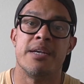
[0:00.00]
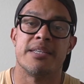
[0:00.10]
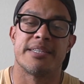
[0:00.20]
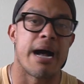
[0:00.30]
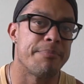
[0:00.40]

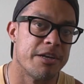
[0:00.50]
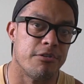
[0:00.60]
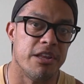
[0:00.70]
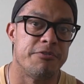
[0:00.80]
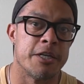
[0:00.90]
Stop
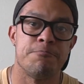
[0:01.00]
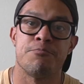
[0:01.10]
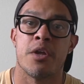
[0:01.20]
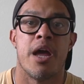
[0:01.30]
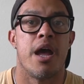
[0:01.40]
ego
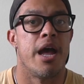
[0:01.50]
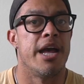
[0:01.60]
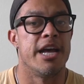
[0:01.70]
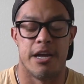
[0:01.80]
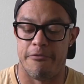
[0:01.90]
lifting.
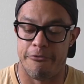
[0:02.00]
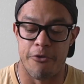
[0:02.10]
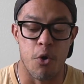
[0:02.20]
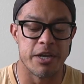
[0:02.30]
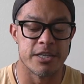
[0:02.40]

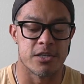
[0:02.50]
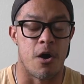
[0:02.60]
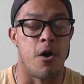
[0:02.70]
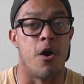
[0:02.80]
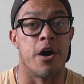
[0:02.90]
Focus
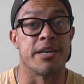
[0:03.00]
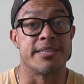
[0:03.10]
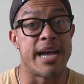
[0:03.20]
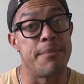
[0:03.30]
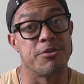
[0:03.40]
on
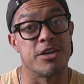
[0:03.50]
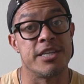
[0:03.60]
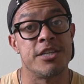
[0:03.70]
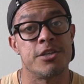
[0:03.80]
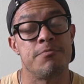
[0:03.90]
time under
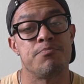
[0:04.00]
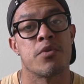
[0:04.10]
tension.